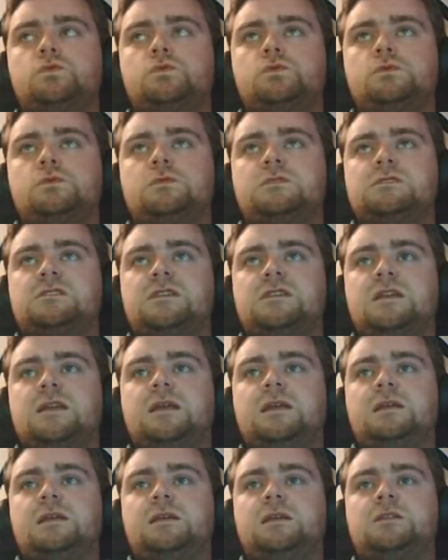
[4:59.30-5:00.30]
Once
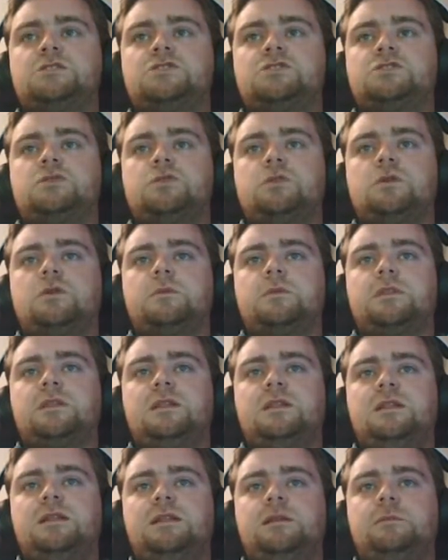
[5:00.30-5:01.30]
again, not sure, but a
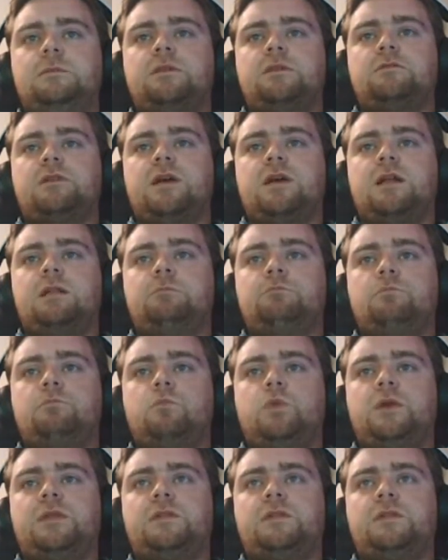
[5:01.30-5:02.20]
little bit of a helping wind